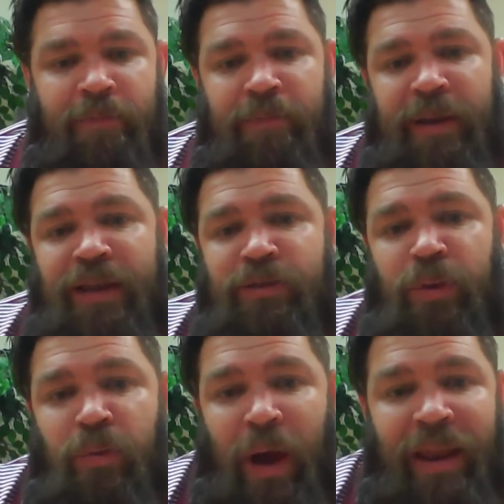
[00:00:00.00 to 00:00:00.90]
because
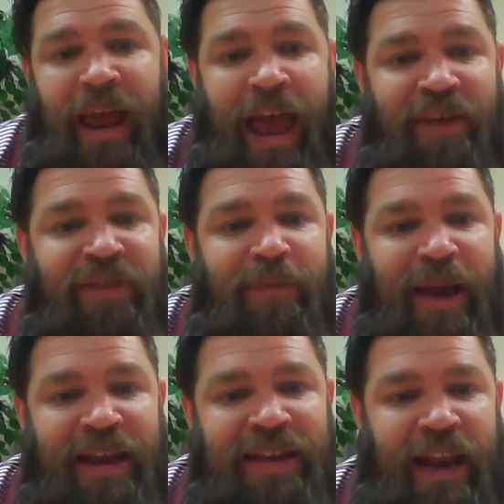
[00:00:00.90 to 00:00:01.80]
we want to have them
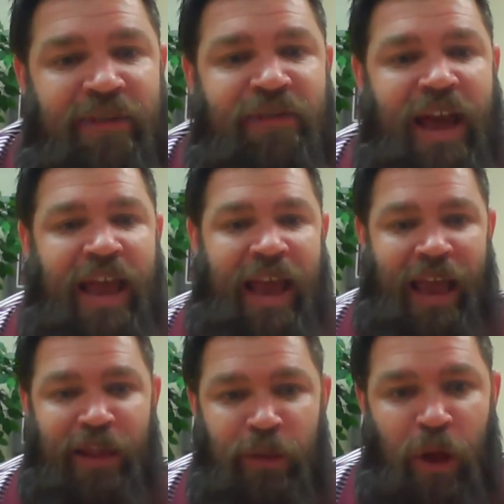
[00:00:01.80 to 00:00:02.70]
identify
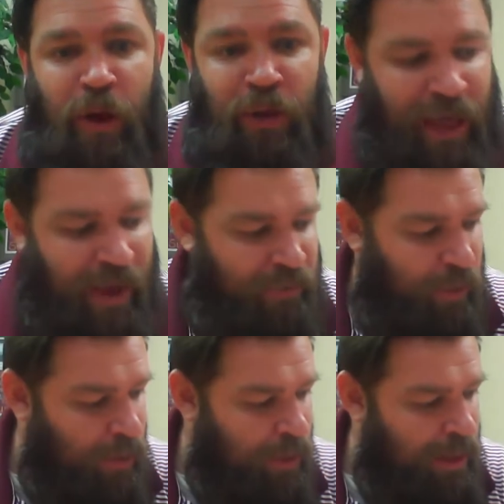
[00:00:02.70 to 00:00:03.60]
a
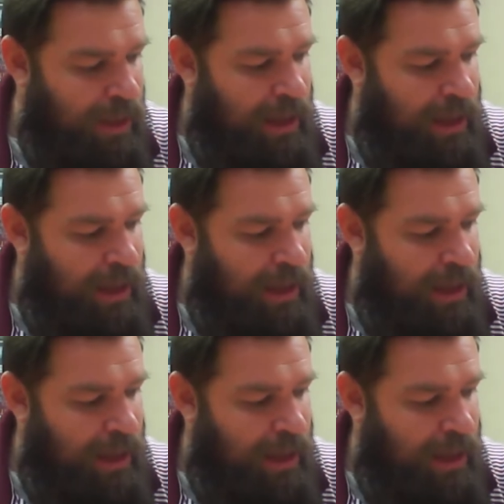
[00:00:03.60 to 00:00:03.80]
low-level